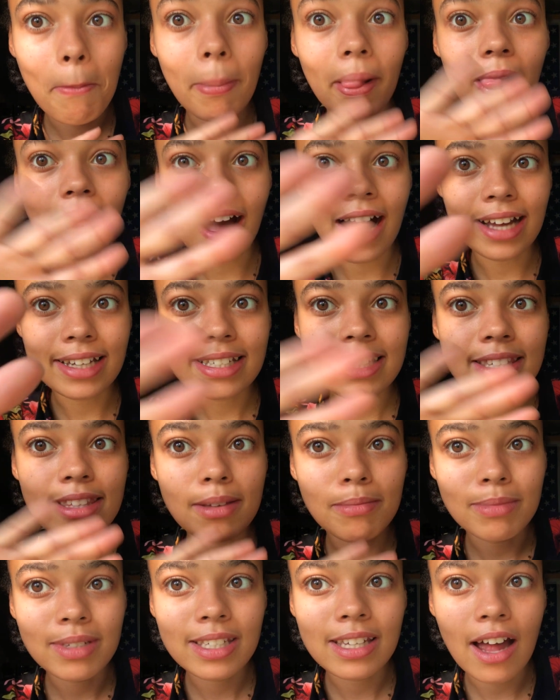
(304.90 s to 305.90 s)
blast
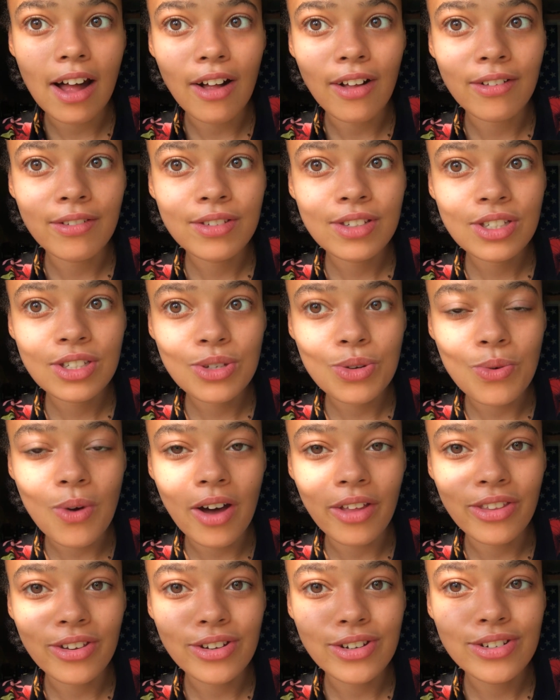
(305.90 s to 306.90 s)
themselves to
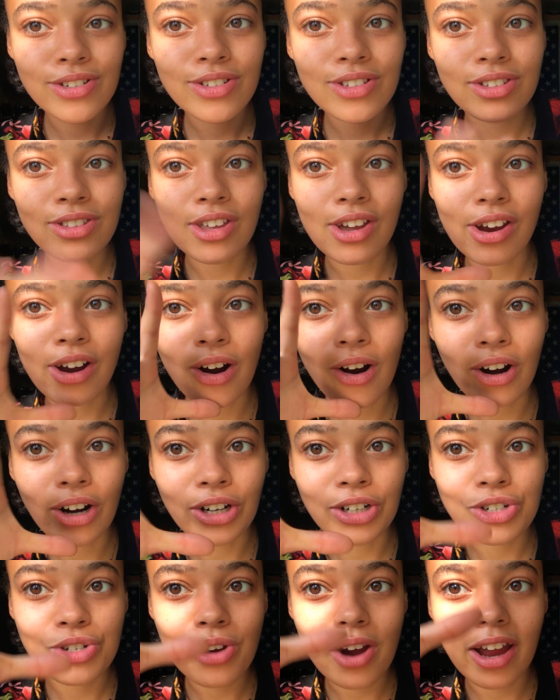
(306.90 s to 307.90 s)
others. They
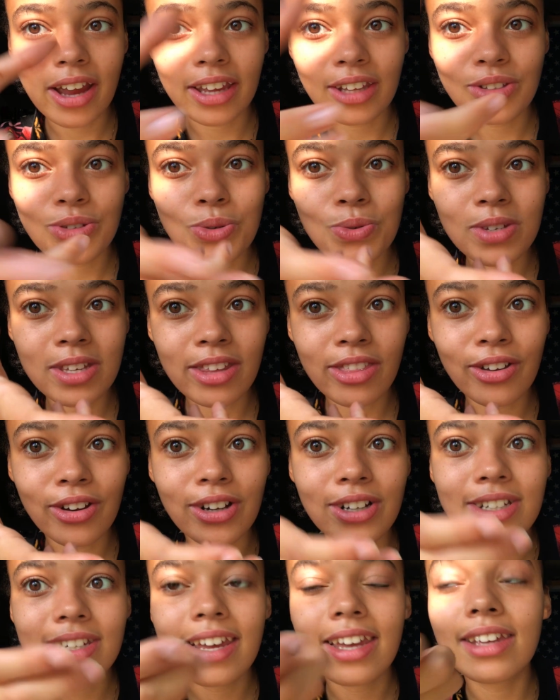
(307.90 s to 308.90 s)
are trying to
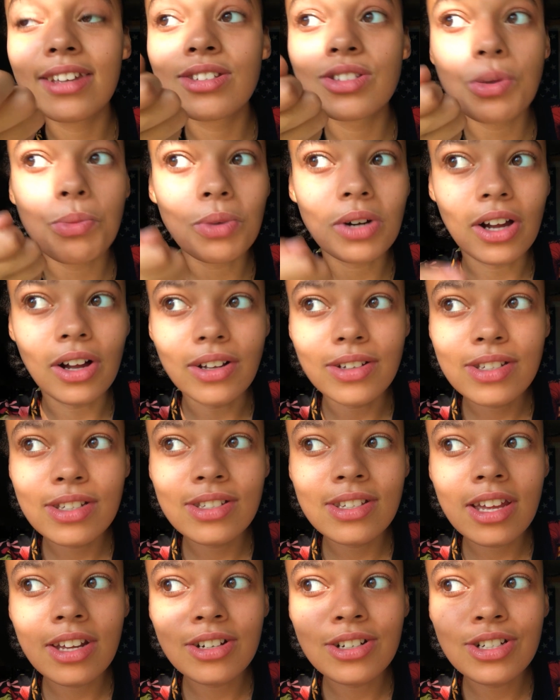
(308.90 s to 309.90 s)
either take someone
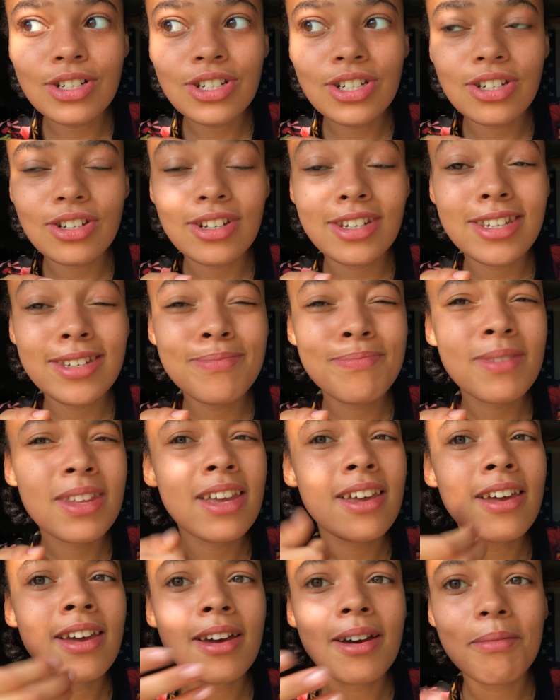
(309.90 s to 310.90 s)
else's energy
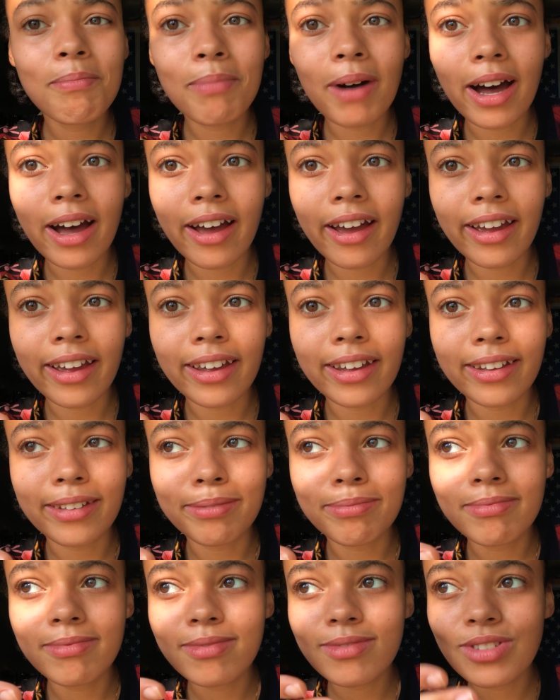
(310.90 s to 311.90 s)
by
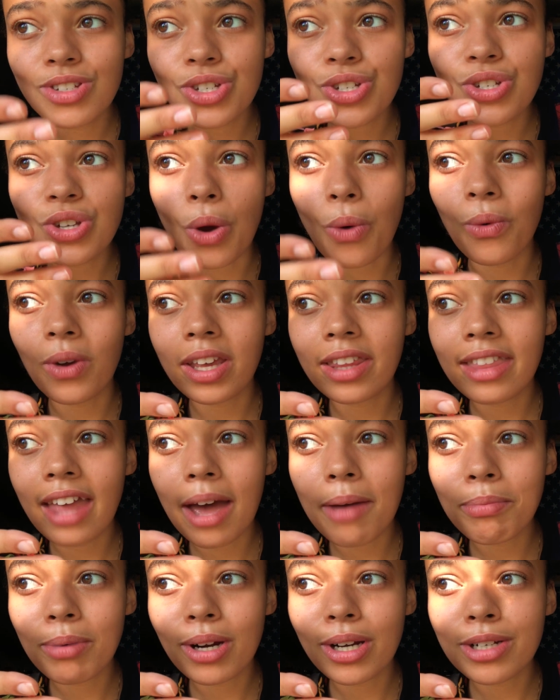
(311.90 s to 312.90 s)
showing
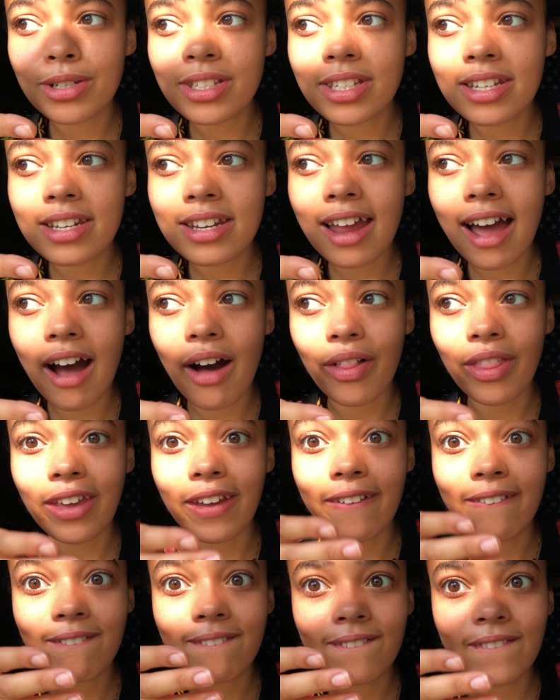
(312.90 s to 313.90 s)
that person how
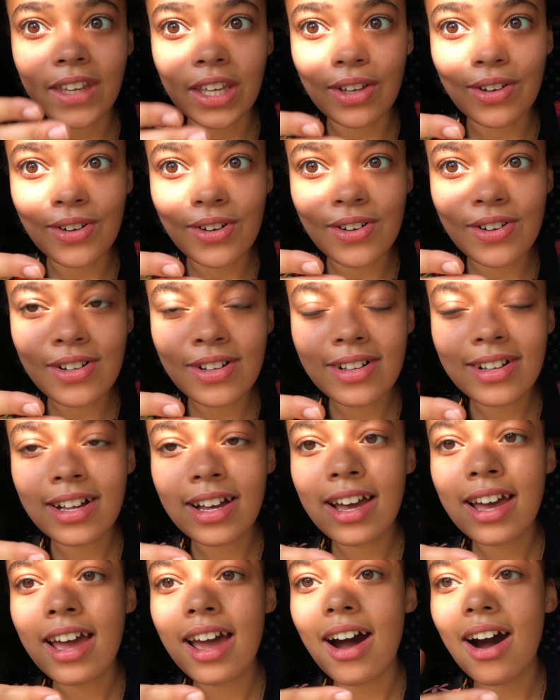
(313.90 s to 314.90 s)
they feel.
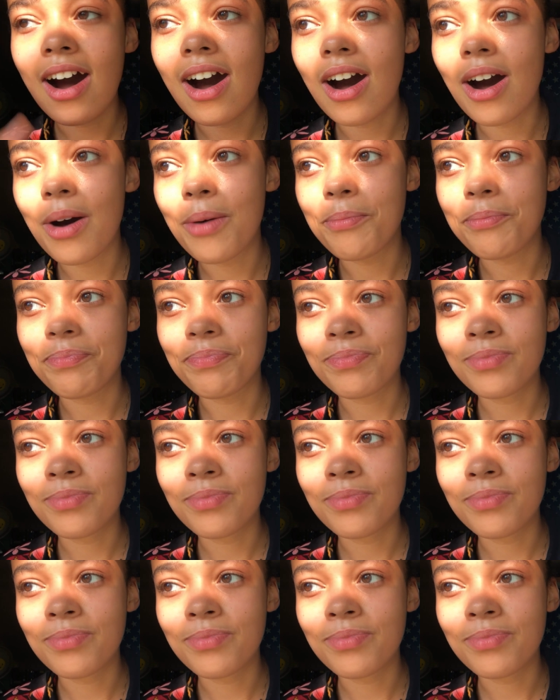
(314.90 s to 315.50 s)
Or